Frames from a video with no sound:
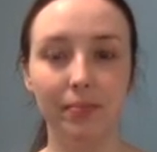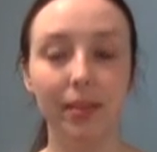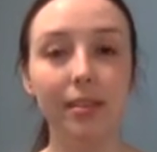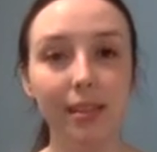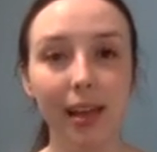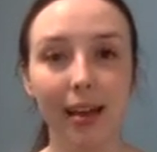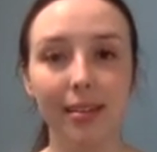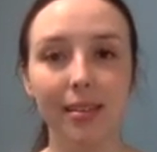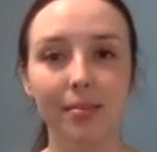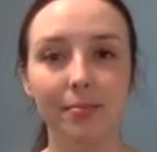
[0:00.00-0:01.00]
It
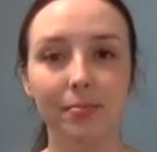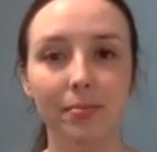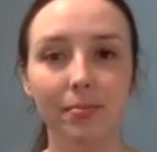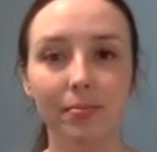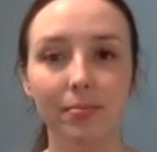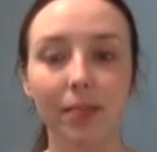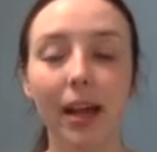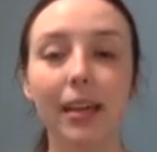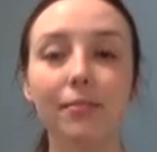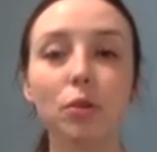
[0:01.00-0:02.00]
says, "I
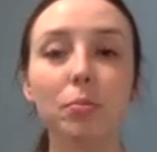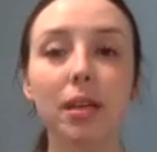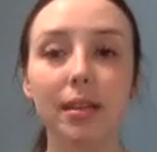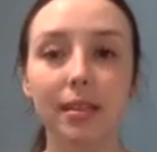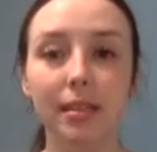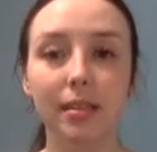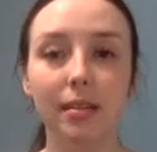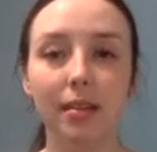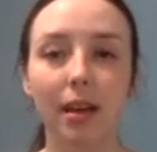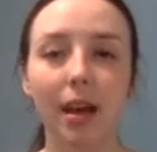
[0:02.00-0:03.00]
give you peace,
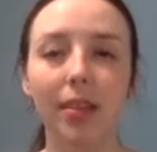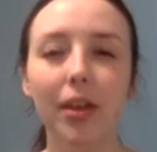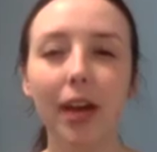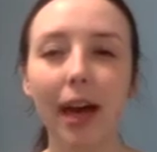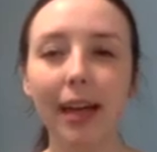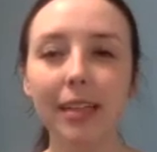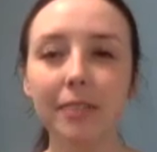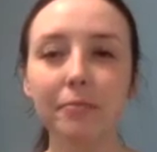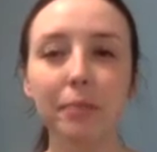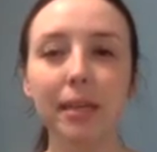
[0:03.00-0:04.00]
the kind
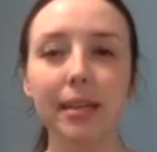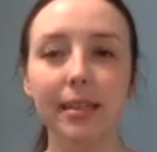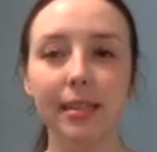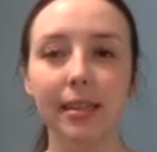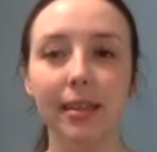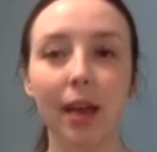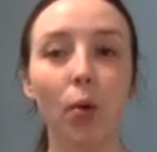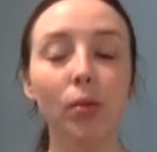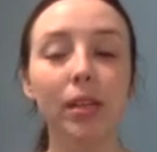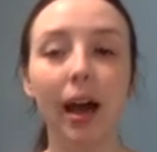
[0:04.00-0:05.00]
of peace that
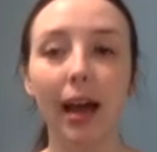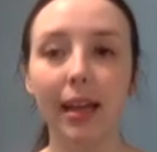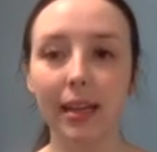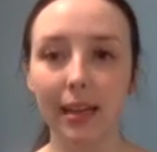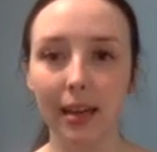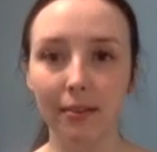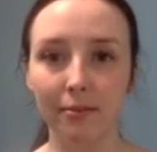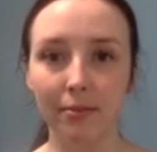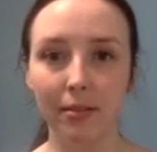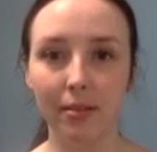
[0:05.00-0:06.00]
only I can
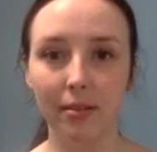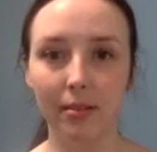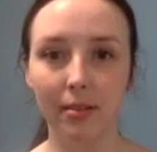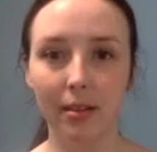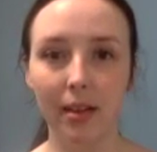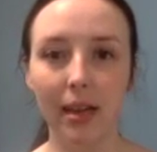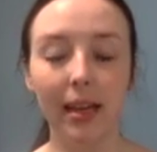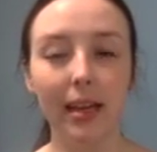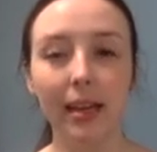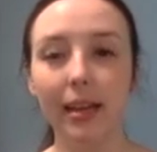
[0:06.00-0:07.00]
give.
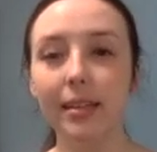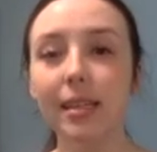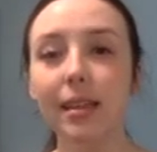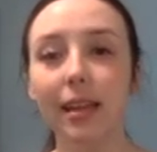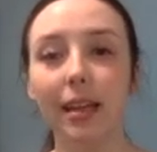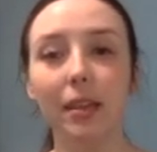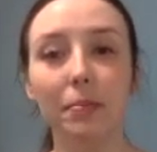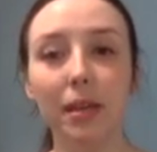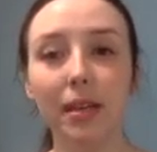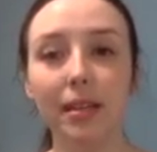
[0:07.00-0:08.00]
It isn't like the
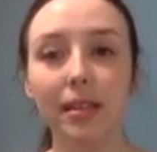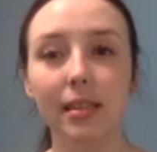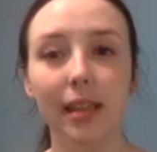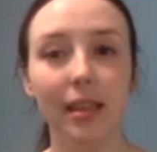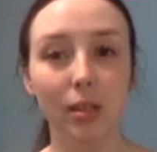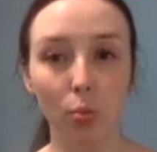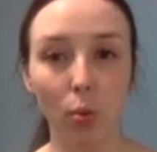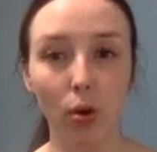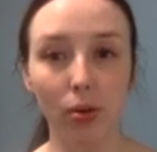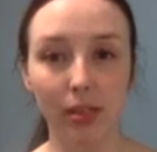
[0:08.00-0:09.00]
peace that this
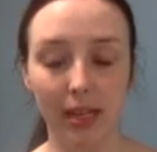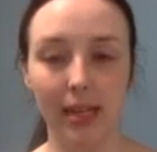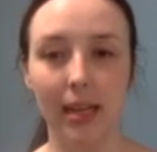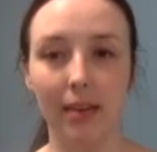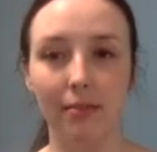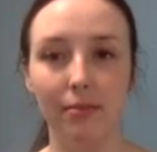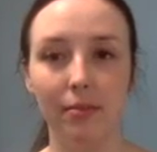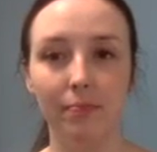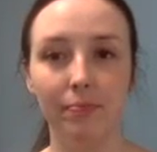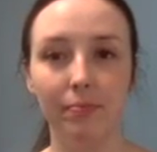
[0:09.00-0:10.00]
world can give.
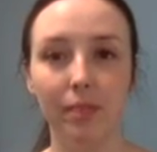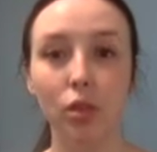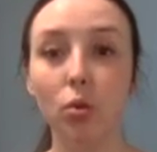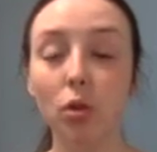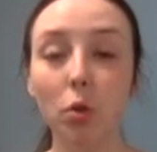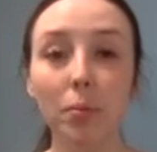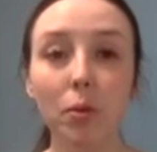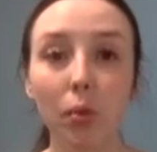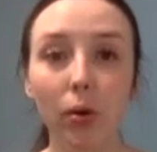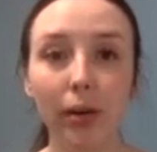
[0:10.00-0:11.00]
So don't
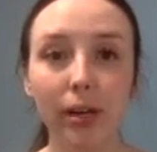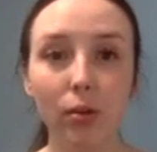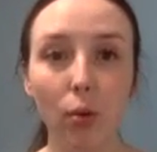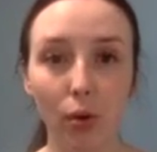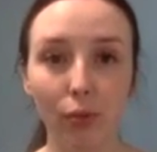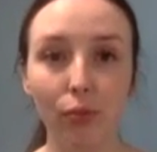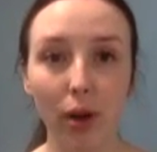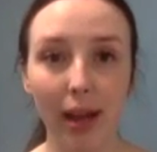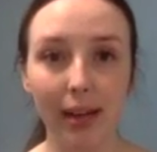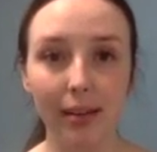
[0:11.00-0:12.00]
be worried or
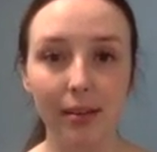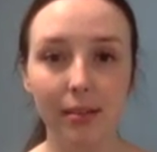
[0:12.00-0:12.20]
afraid."